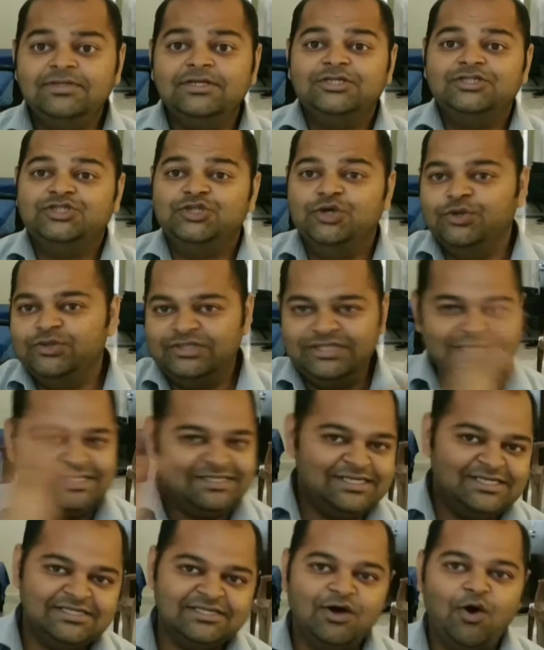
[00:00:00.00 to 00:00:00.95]
So
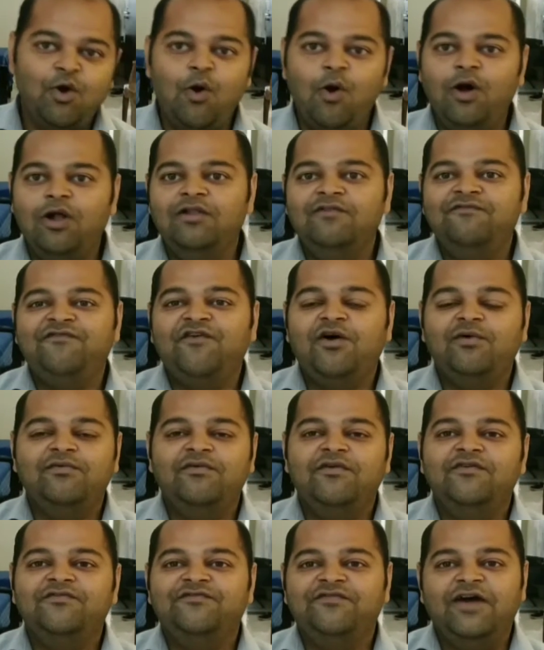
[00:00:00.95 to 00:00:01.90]
this is all form
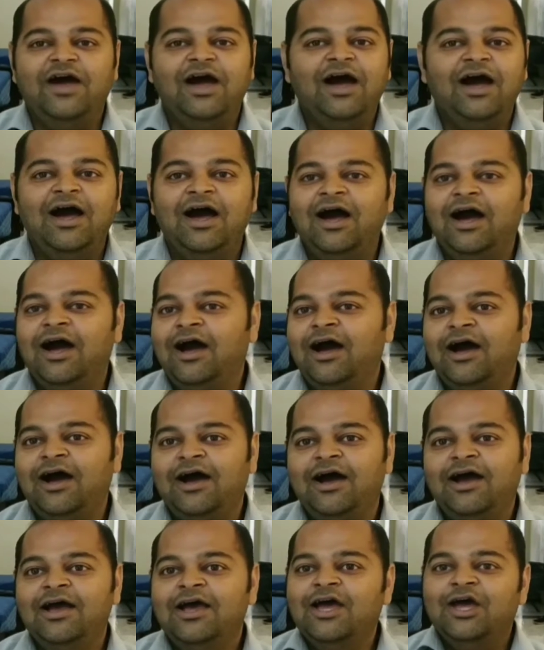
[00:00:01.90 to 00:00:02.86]

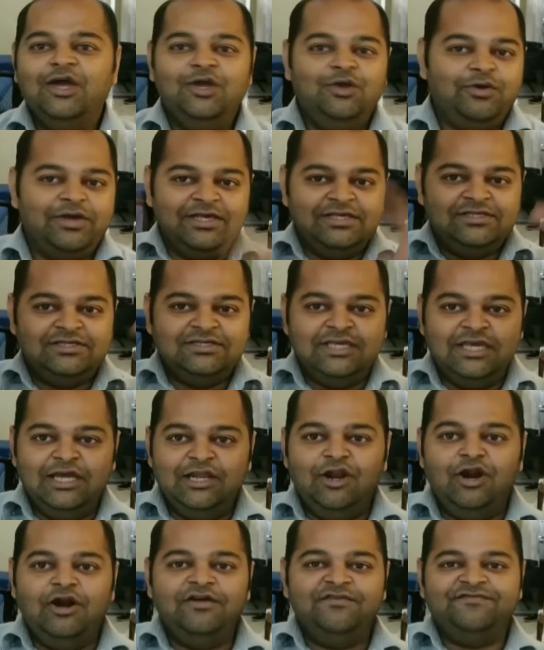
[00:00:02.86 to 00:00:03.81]
of you can see
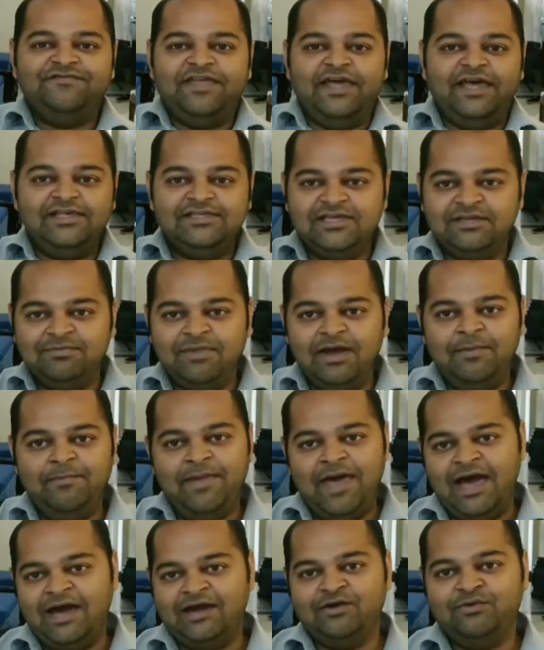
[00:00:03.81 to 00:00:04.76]
a lot of things in my
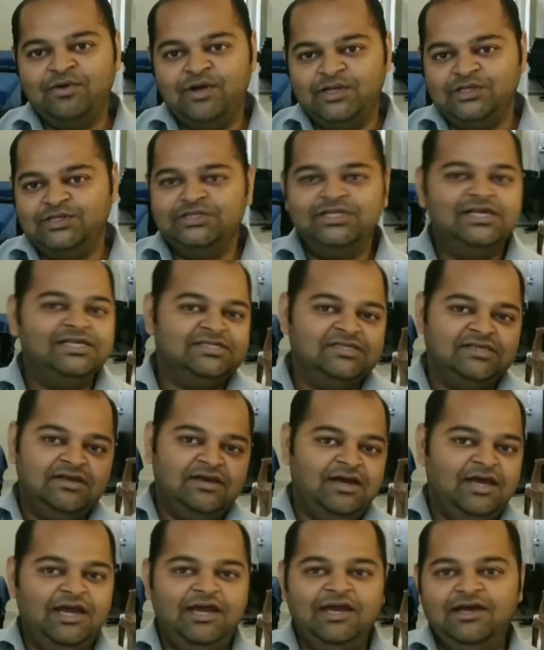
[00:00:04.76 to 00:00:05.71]
background. Also there's
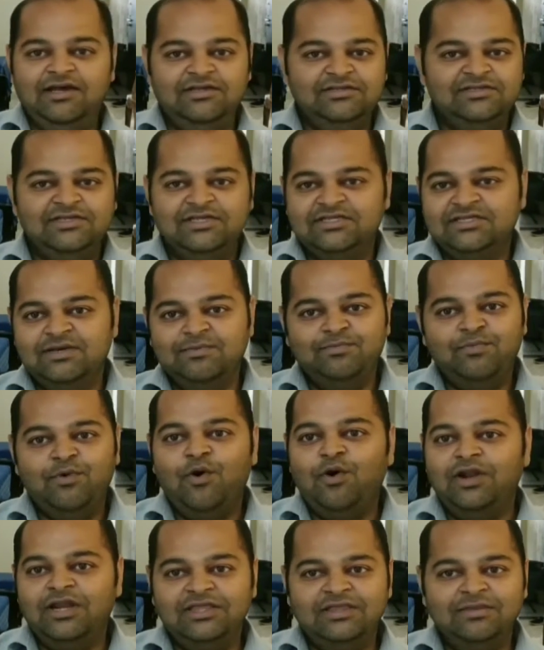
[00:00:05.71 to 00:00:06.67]
a
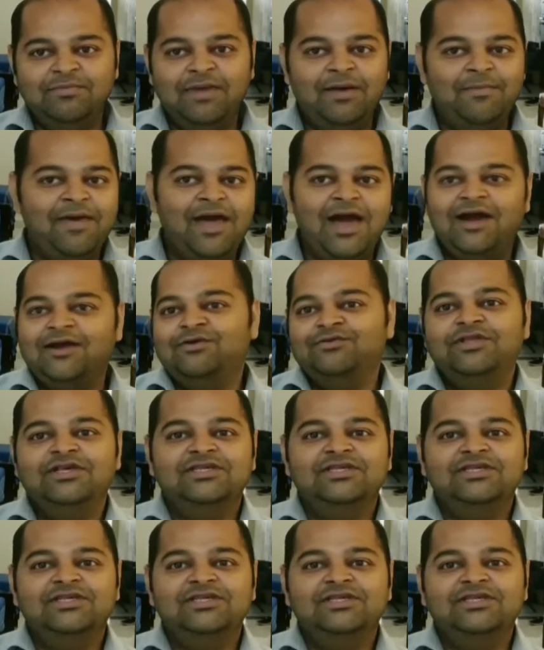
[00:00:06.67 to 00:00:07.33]
ball in my background,